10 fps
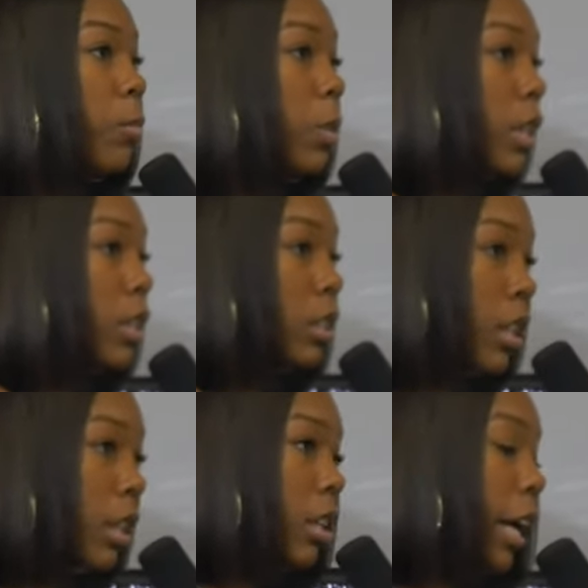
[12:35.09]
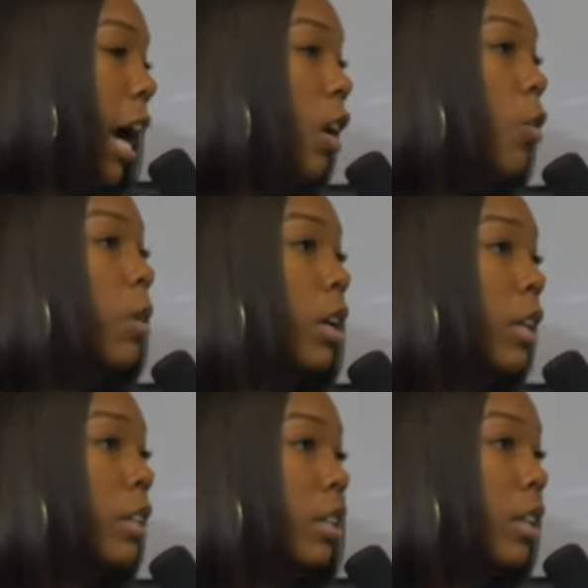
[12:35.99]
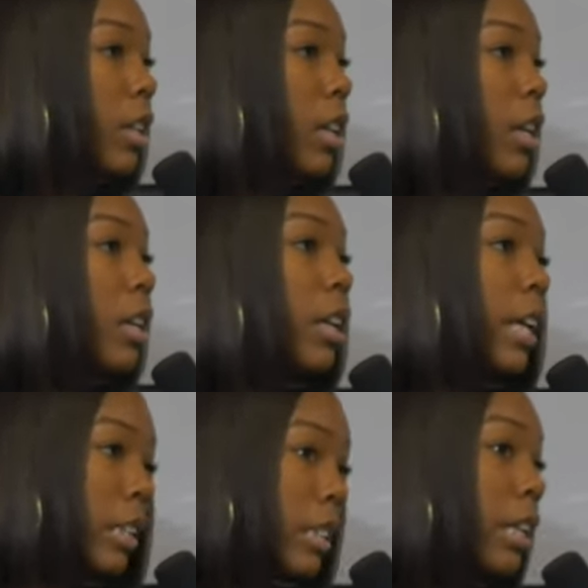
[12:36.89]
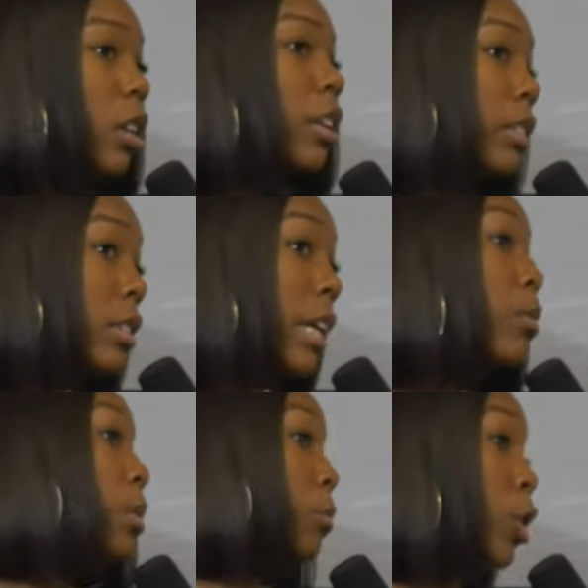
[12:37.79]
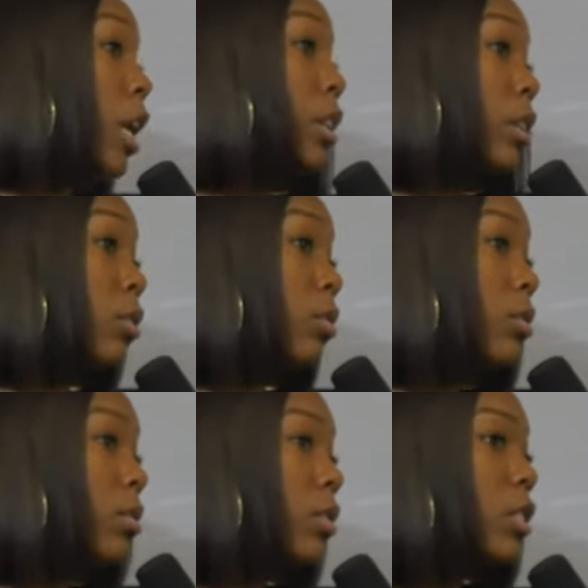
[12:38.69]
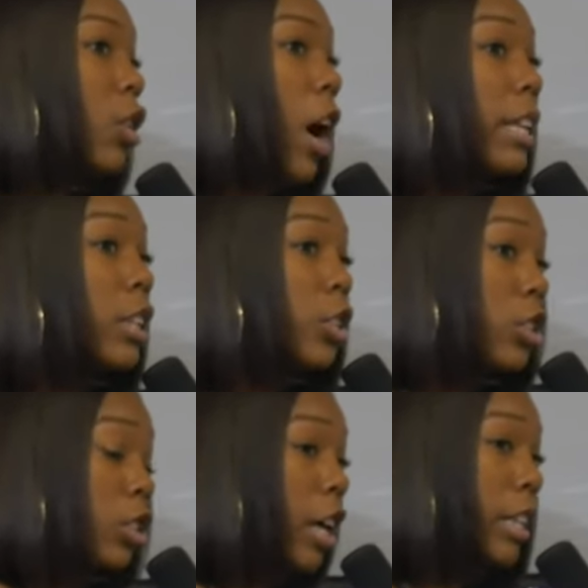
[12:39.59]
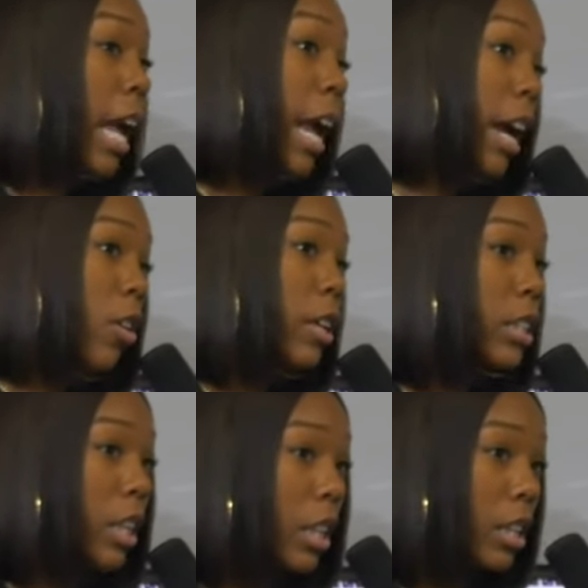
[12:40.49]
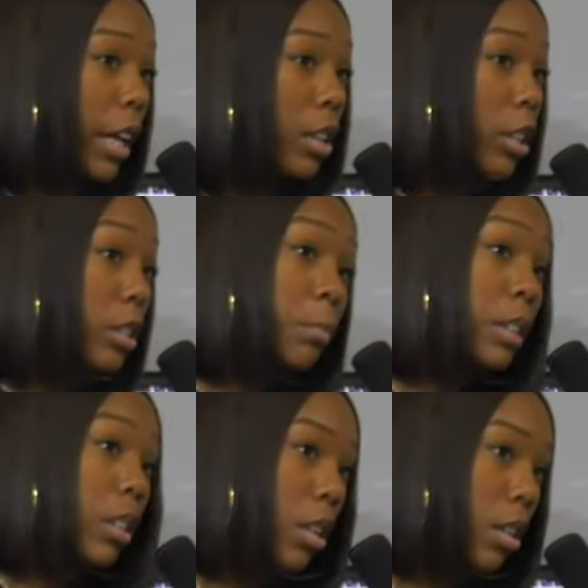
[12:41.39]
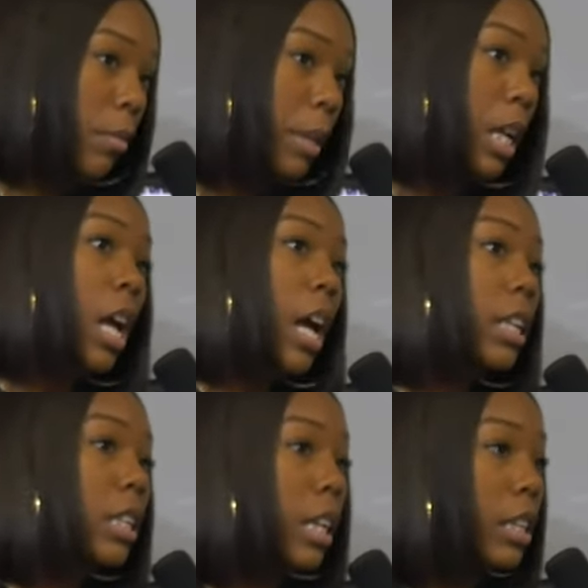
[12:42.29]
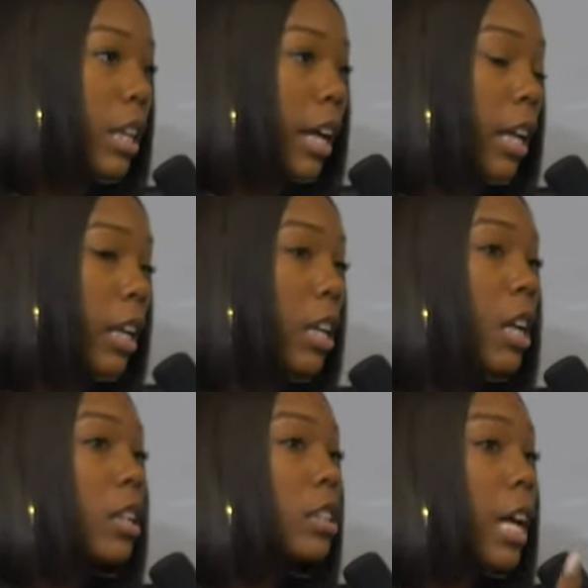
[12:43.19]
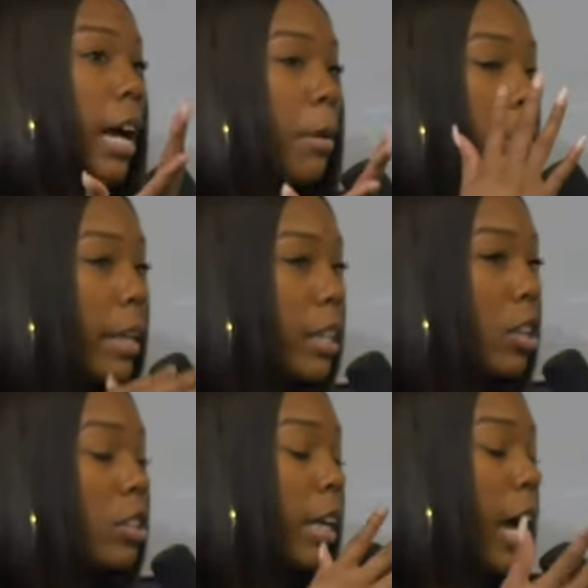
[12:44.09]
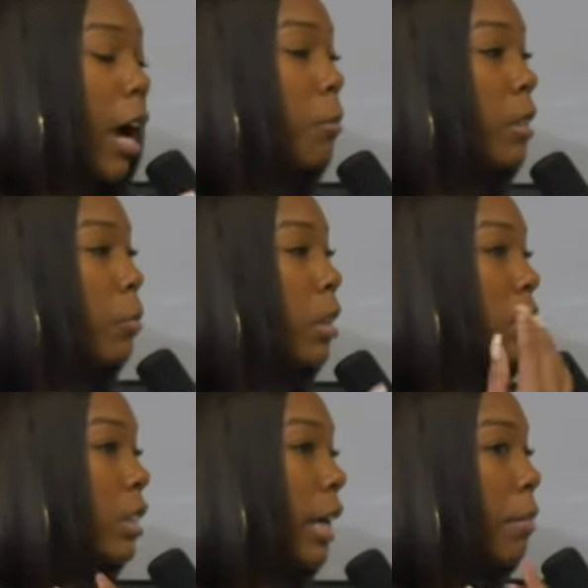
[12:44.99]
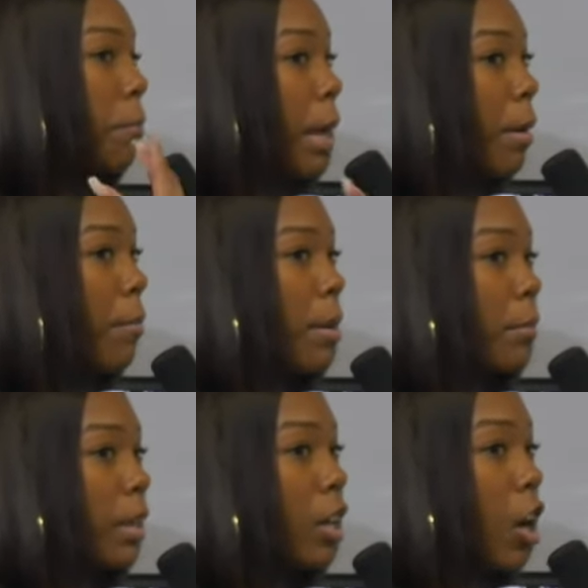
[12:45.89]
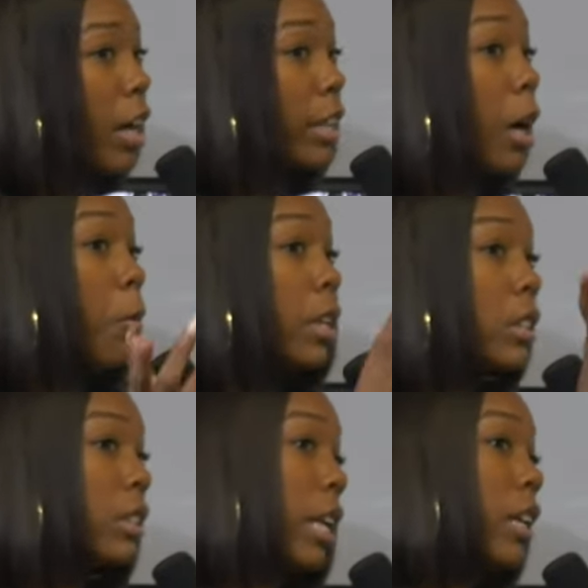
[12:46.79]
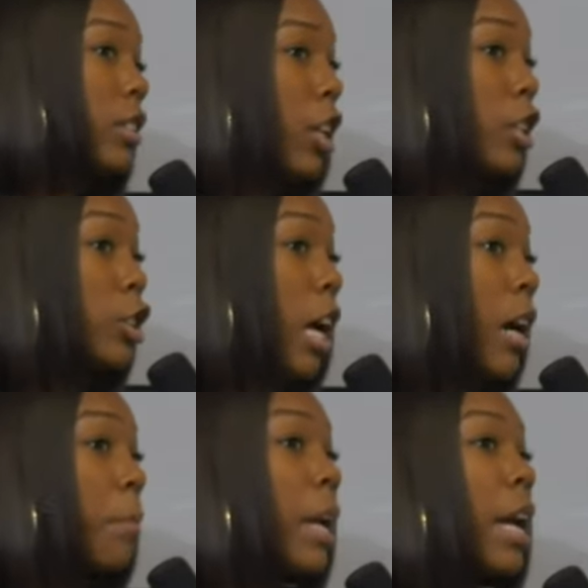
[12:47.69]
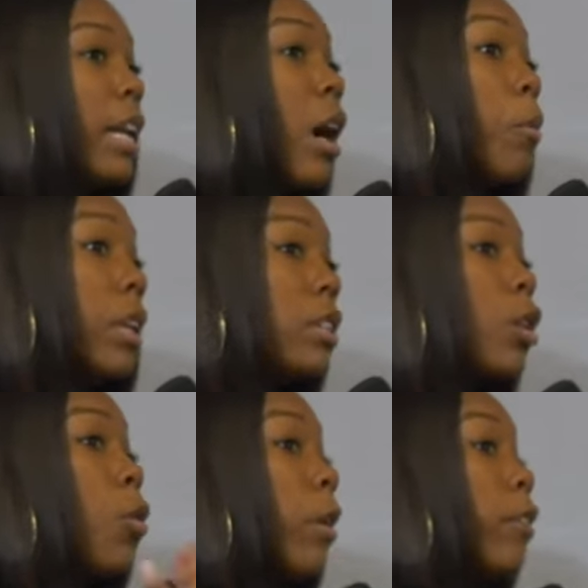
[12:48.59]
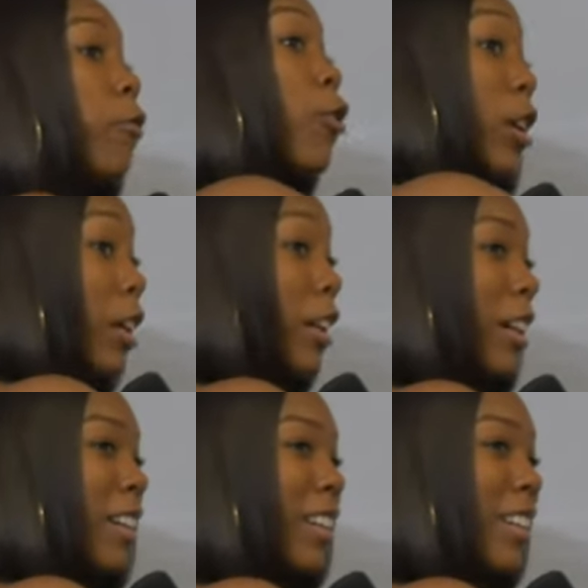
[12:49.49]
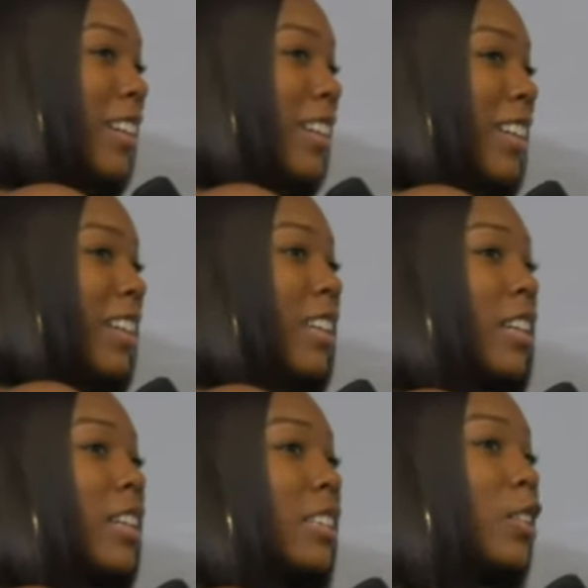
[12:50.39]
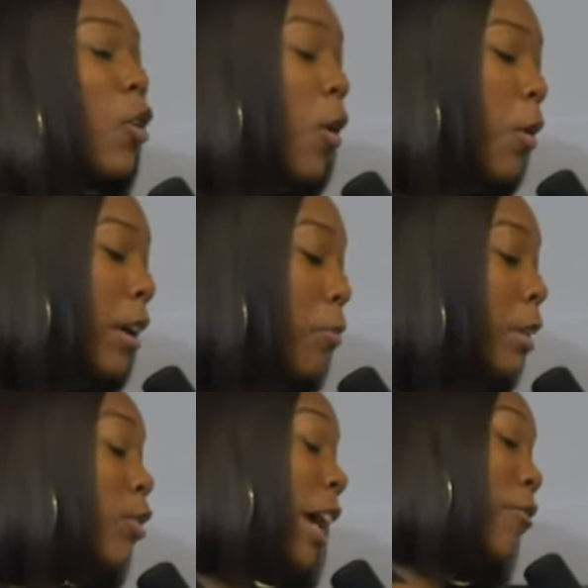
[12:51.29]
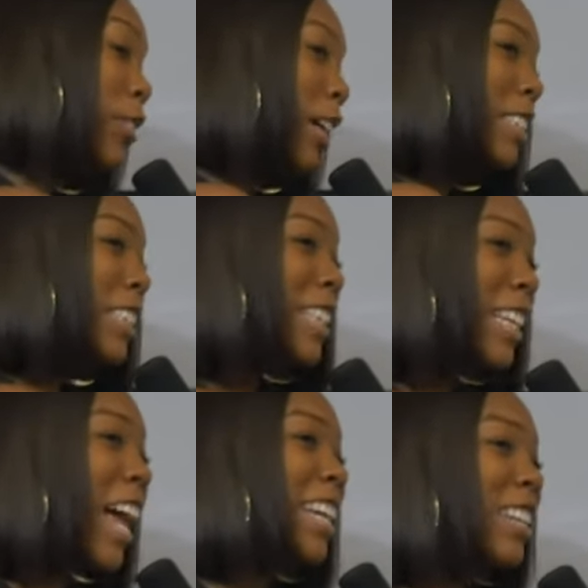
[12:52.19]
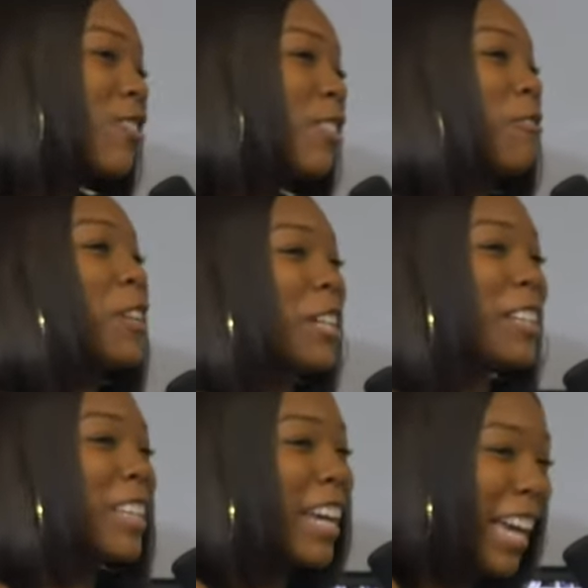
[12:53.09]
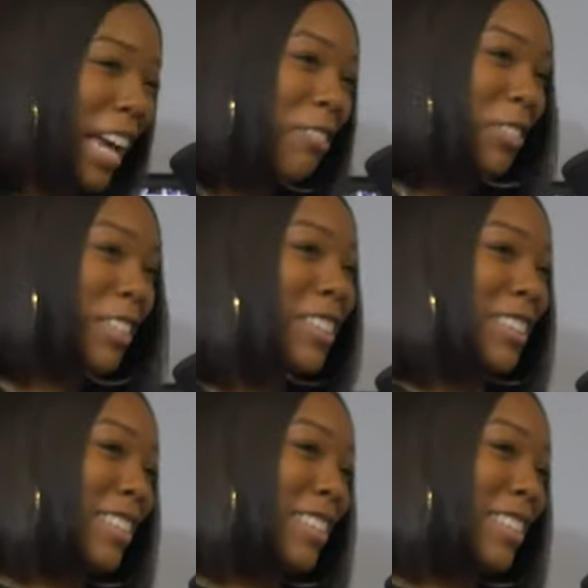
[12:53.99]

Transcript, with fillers: from what. Yeah. Like I don't want her to. Exa- no, that's exactly what I'm trying to do. Yeah. I so I need you to start now, and then like Christmas come, and then like Cause I had planned on like I really wanted to like buy my mommy a car and I wanted to take it to her job and I wanted to quit for her. Wow. So if we do that first and then I can quit for wow. her like after.